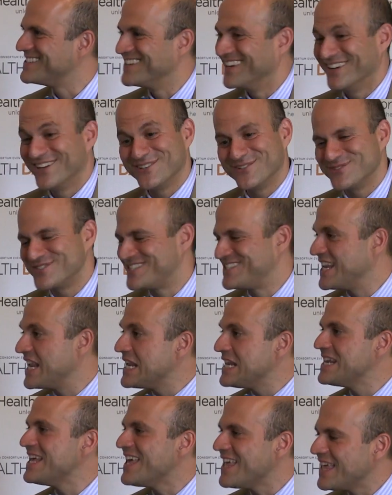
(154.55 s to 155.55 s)

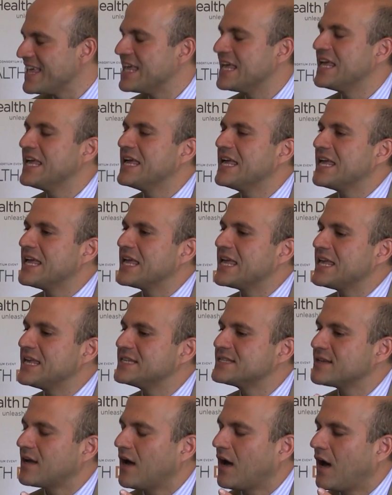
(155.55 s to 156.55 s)
Data
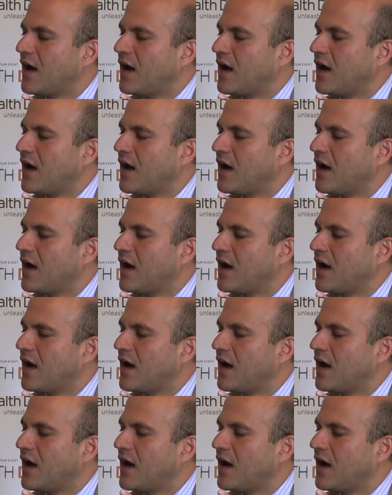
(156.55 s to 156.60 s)
is